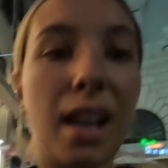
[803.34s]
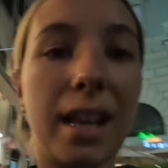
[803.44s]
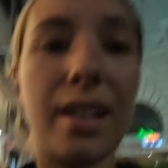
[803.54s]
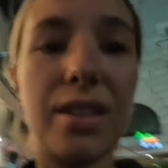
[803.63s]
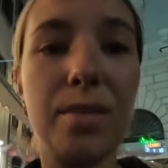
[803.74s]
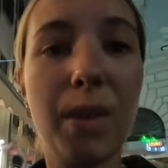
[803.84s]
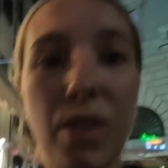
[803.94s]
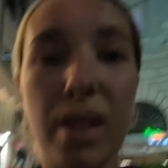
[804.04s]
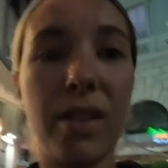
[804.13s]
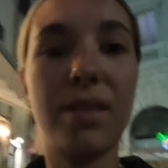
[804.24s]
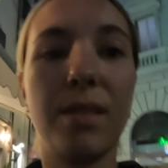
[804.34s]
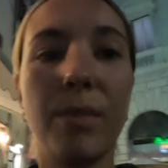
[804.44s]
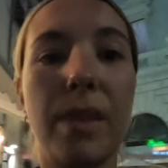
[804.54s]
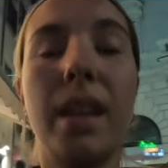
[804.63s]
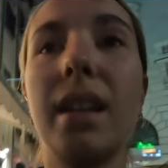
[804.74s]
like a smoothie or
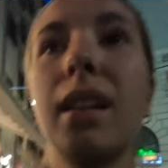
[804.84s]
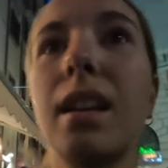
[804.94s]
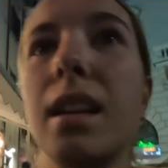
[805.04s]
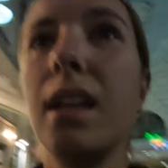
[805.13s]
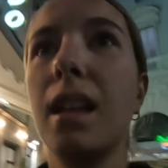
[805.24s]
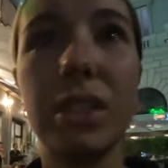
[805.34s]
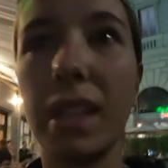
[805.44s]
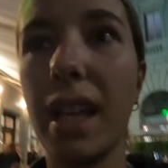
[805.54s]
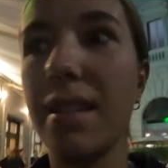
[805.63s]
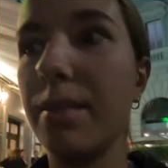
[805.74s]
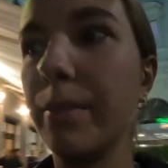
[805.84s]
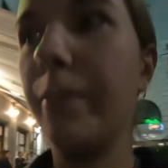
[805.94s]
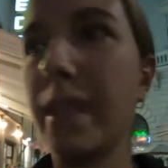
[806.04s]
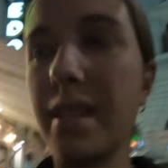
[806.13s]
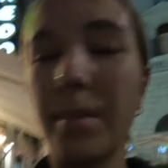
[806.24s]
something just to get some
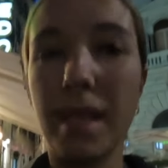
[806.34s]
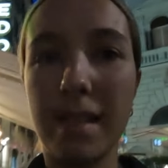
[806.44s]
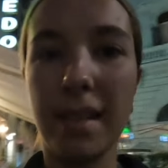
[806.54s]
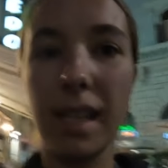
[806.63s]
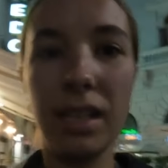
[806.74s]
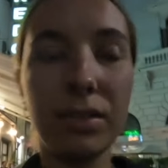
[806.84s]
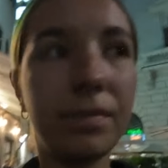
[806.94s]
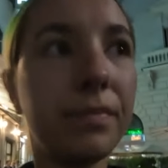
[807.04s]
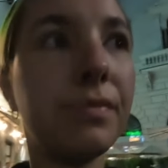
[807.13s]
vitamins in.